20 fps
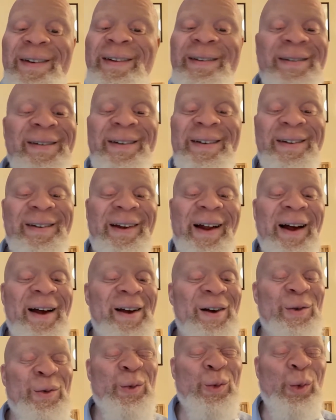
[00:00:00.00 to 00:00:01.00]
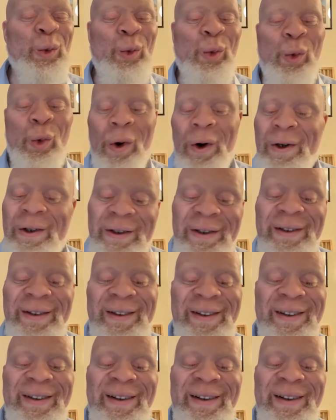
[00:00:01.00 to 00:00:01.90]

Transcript: you're just like, what?